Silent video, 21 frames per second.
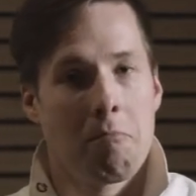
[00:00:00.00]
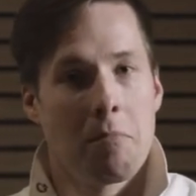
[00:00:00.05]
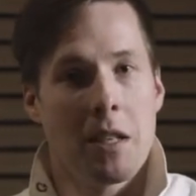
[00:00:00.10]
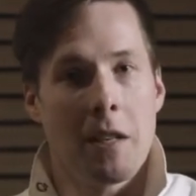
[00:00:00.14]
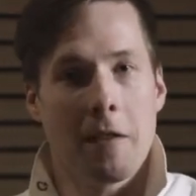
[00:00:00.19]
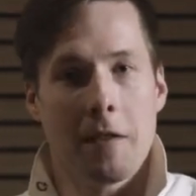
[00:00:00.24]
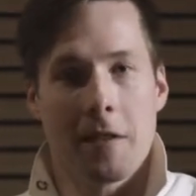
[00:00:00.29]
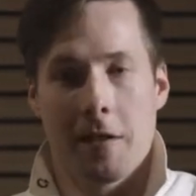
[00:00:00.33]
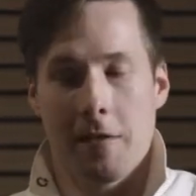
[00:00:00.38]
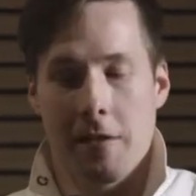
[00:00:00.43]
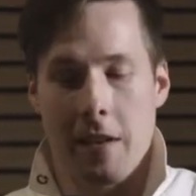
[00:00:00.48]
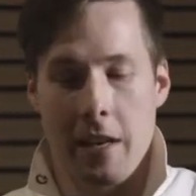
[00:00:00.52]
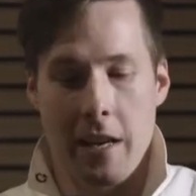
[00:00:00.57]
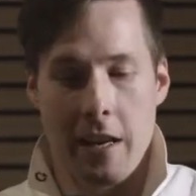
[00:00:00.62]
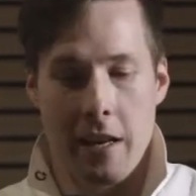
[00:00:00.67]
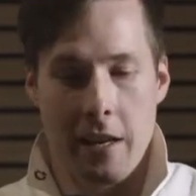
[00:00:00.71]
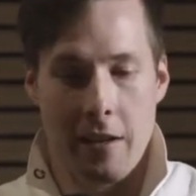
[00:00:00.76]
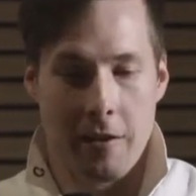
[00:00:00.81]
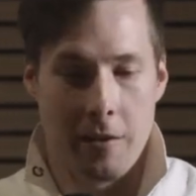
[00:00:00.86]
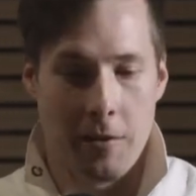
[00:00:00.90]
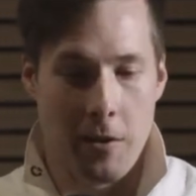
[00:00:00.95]
gives gray
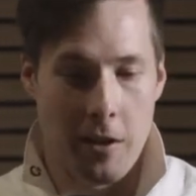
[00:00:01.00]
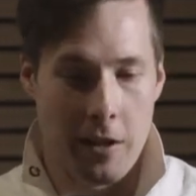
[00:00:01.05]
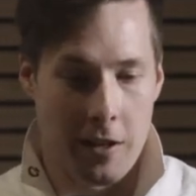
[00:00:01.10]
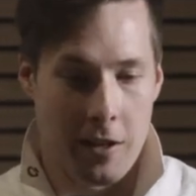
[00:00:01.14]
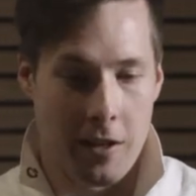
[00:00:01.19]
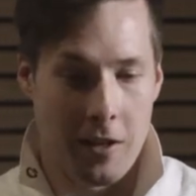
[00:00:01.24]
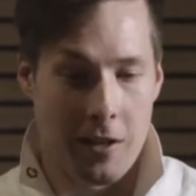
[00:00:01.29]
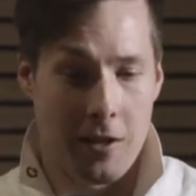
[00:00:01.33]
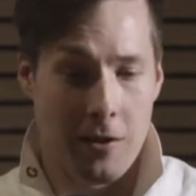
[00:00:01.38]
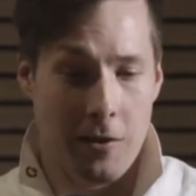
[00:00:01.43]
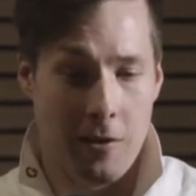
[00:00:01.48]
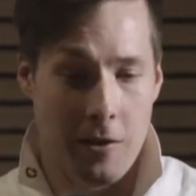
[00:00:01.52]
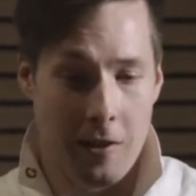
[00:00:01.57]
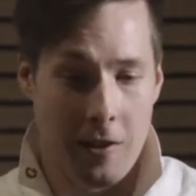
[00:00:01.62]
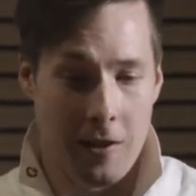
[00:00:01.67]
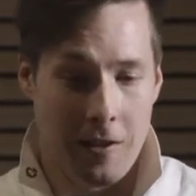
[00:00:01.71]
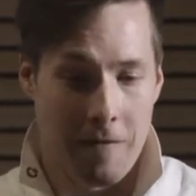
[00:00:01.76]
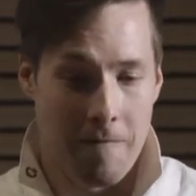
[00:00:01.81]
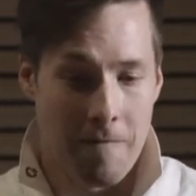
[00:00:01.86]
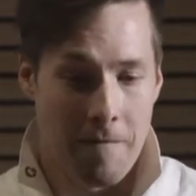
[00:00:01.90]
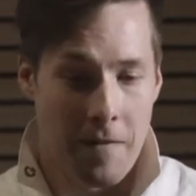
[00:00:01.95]
hair to us all.